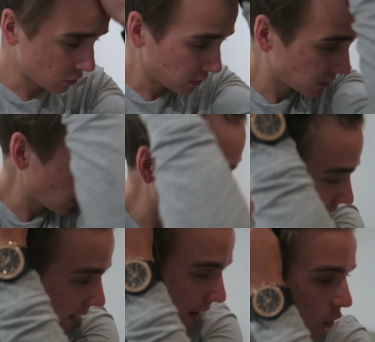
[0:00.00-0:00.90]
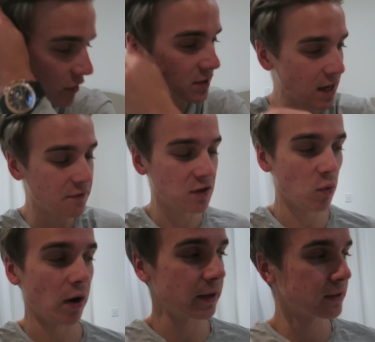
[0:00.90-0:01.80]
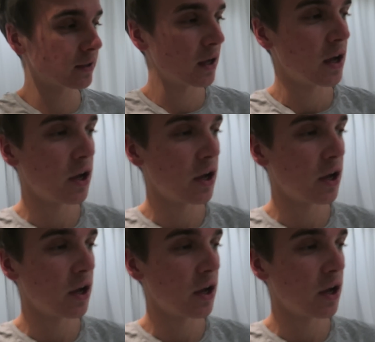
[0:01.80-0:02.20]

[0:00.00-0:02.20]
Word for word: So technically, health and safety wise,